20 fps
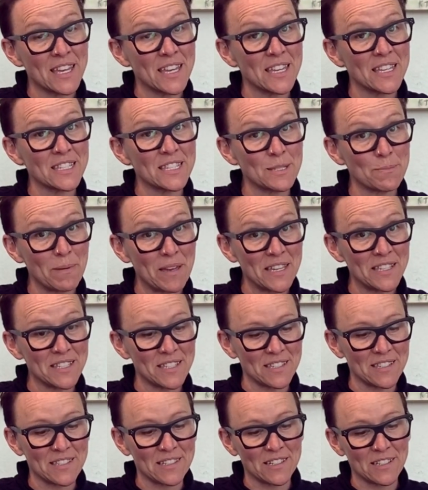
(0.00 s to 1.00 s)
space
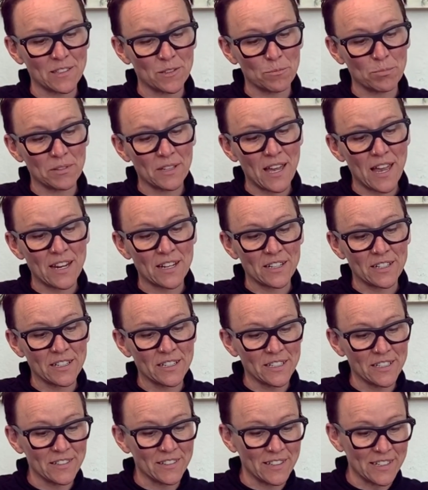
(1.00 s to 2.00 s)
as another player,
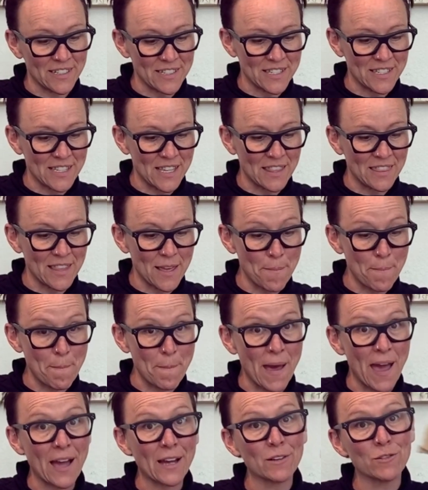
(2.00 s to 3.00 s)
you get to send them
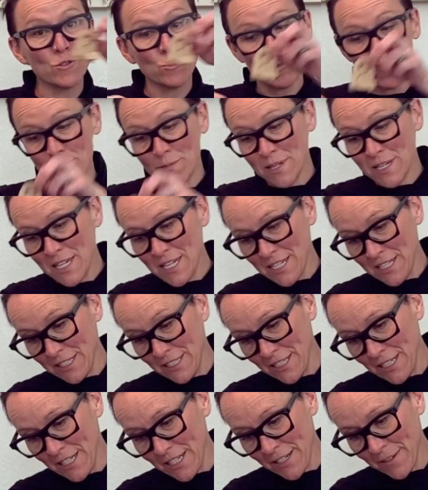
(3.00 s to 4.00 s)
back to the
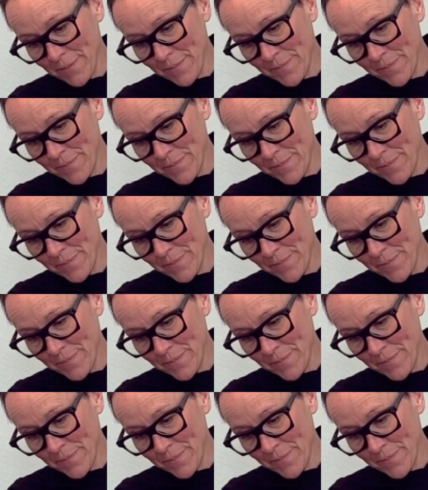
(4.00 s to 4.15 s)
beginning.